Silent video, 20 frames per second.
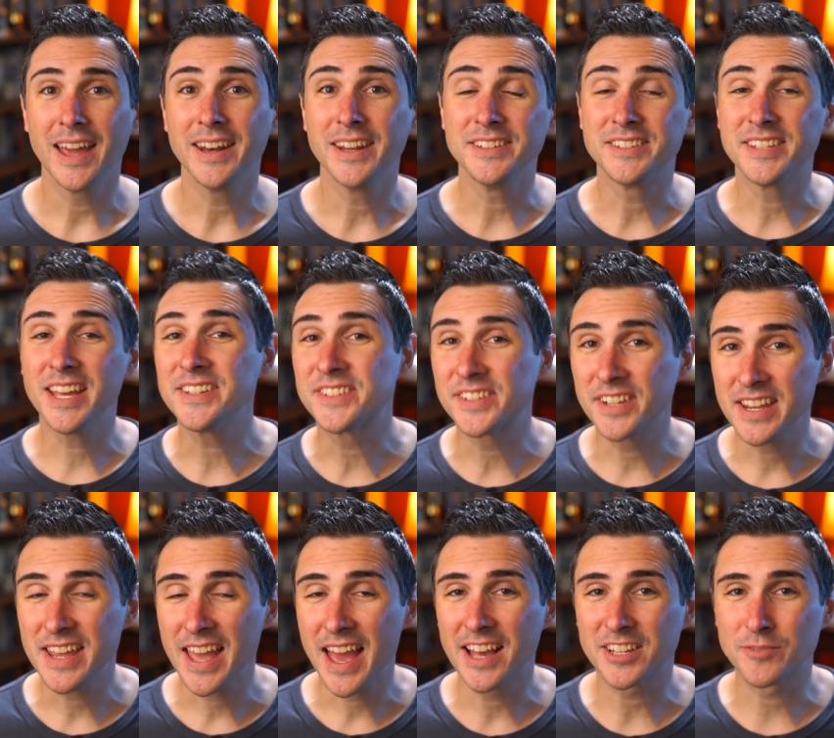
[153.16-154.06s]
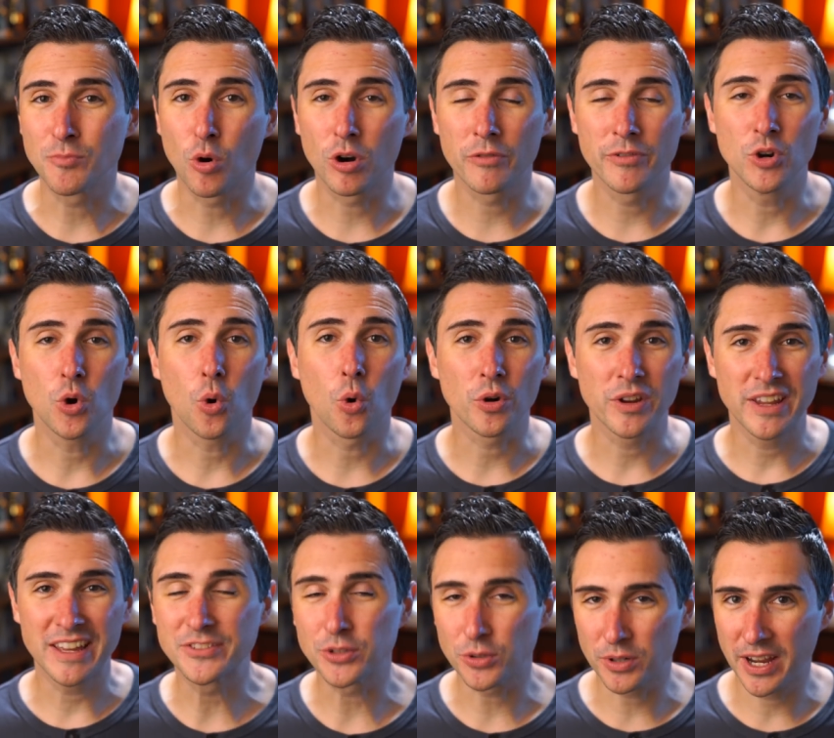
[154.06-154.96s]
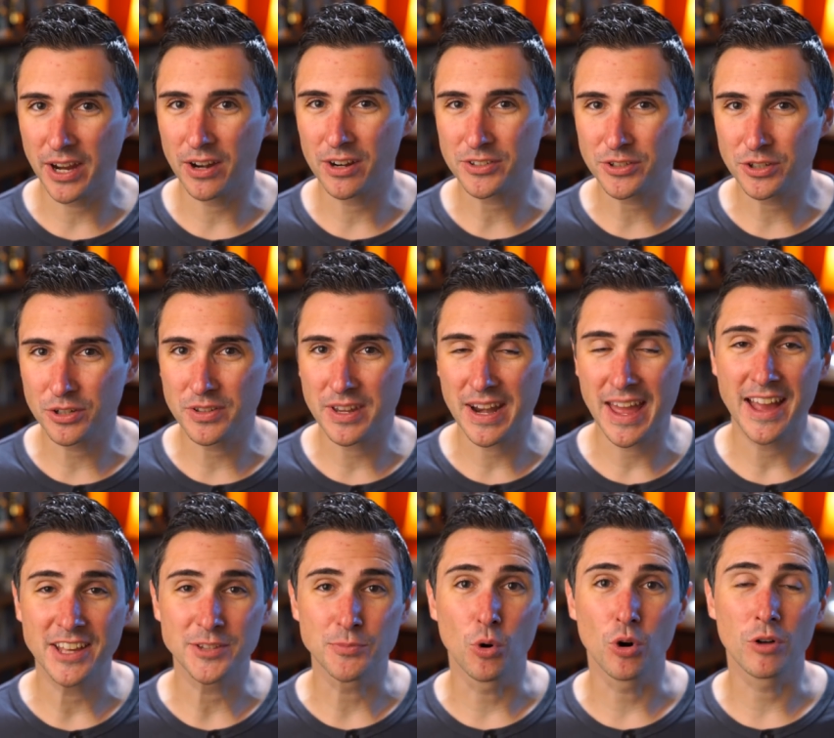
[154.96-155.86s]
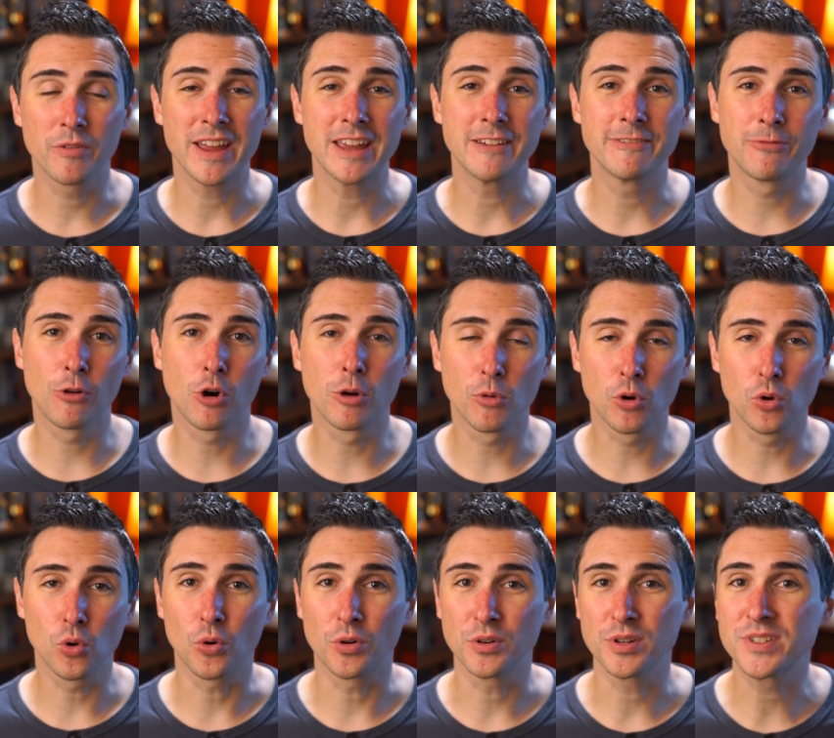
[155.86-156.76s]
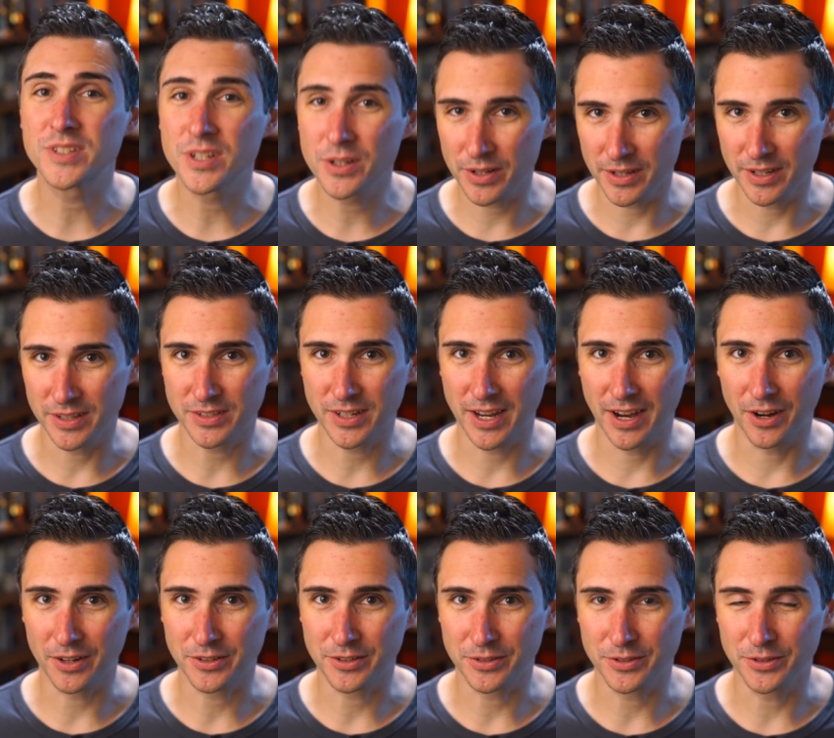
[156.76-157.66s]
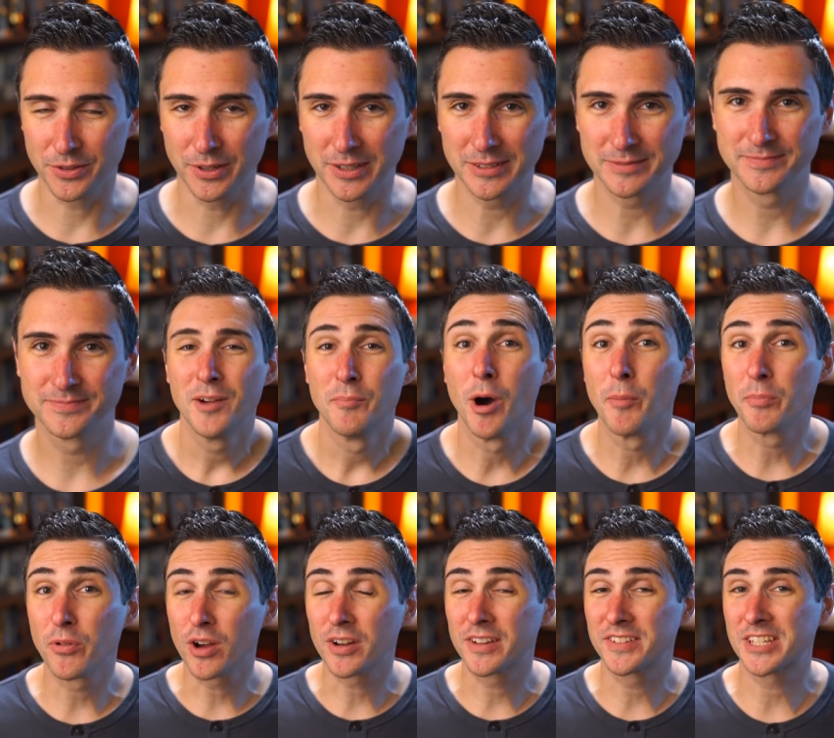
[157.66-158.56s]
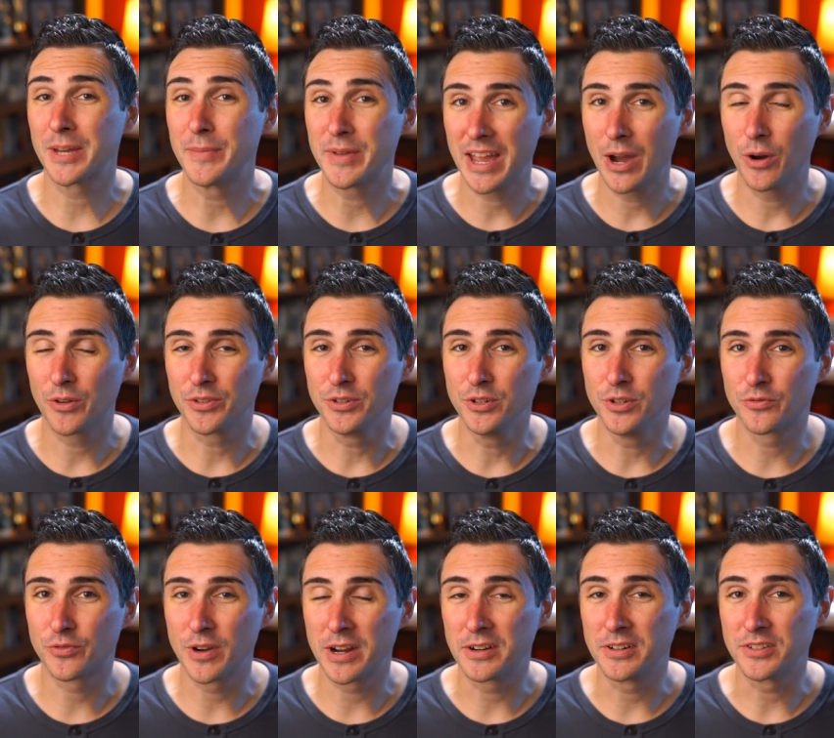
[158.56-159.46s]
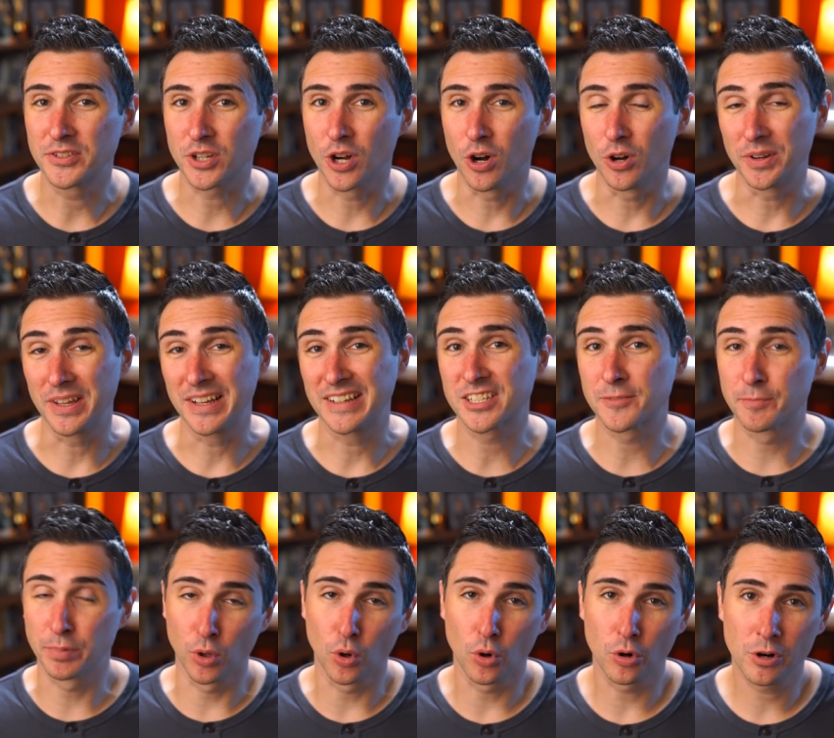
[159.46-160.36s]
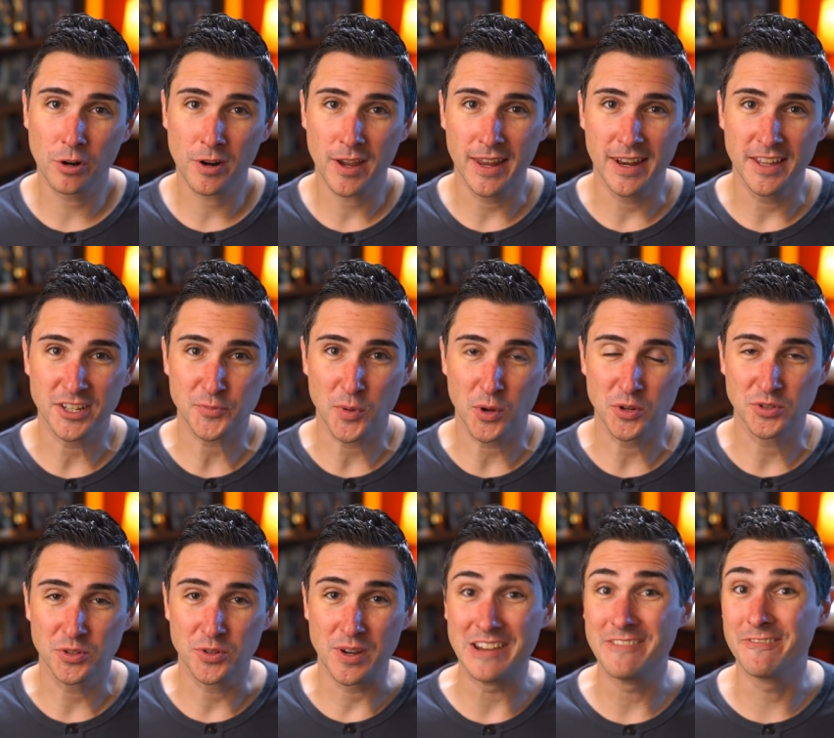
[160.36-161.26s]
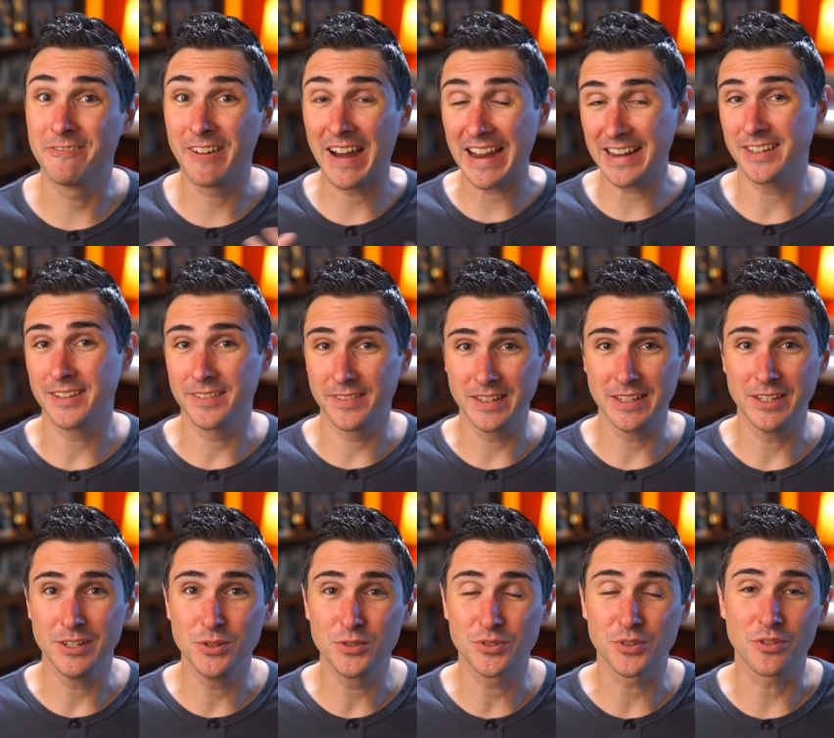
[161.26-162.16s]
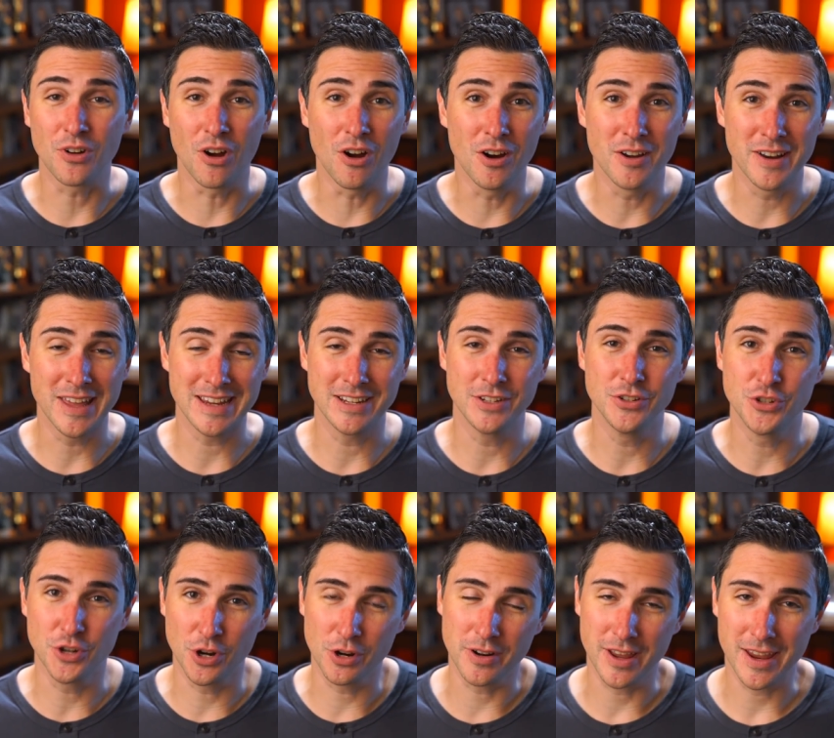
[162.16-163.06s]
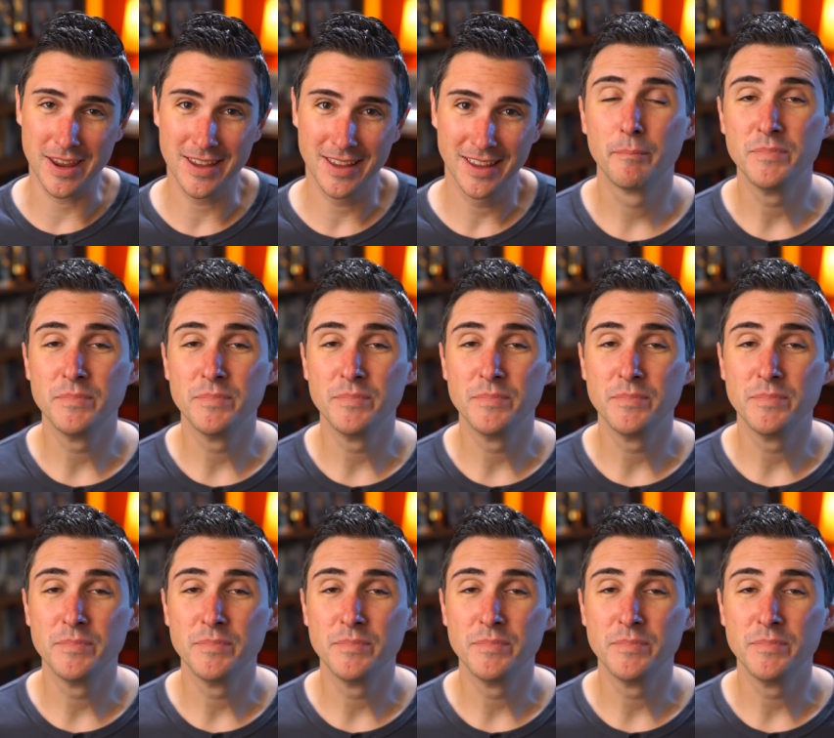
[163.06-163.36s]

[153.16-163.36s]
And intensity has more of an oriental character that adds more of a formal or serious character to it. Montblanc is coming out with a new fragrance called Explore, and it's supposed to invite the user on a journey.